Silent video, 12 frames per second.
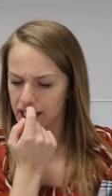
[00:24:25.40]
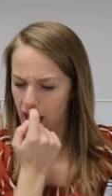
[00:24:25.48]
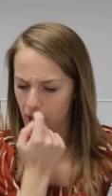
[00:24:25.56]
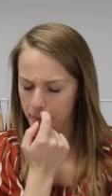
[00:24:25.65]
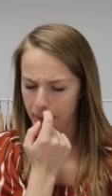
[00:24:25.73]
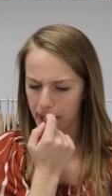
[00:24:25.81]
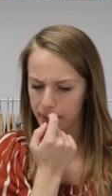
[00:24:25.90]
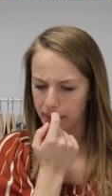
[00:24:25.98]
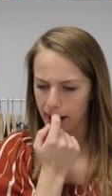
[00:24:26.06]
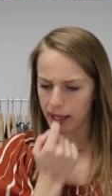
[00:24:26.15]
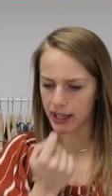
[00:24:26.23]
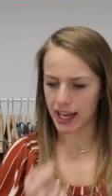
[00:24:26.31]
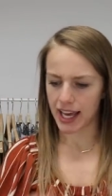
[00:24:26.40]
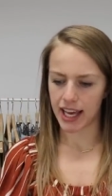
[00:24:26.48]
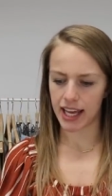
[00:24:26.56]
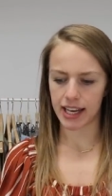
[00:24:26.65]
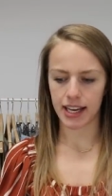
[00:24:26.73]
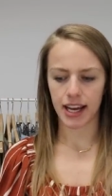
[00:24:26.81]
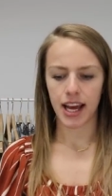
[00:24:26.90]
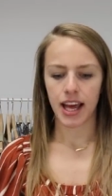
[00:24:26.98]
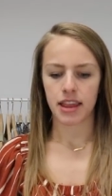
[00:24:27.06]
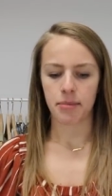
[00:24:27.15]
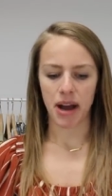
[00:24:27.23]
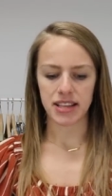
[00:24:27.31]
a lot of Madewell in
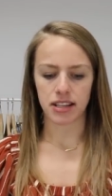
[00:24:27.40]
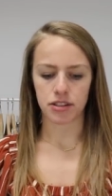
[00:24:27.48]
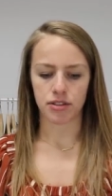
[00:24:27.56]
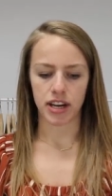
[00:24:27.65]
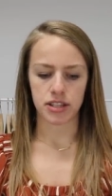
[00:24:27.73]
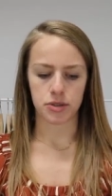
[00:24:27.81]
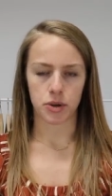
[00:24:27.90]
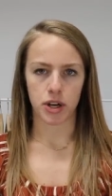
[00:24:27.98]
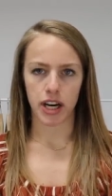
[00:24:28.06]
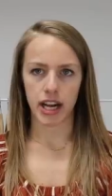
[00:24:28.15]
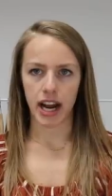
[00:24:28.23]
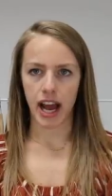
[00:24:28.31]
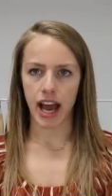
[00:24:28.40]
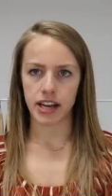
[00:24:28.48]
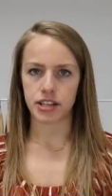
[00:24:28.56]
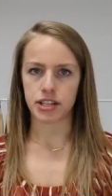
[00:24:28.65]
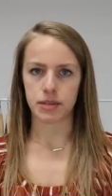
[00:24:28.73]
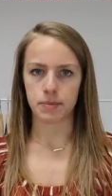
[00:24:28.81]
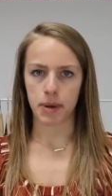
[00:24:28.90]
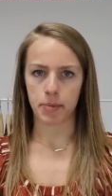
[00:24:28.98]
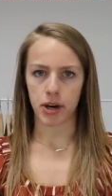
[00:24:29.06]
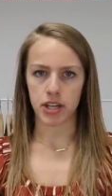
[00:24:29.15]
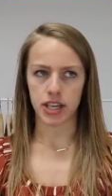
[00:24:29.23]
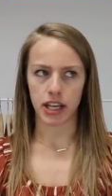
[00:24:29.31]
the buy sell trade store and I had to just be
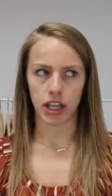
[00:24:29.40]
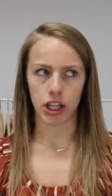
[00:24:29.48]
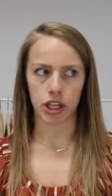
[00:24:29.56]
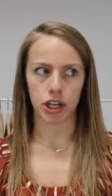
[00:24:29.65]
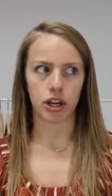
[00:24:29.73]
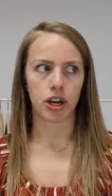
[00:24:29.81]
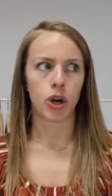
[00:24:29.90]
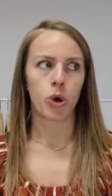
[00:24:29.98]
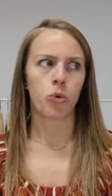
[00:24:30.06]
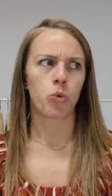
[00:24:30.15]
particular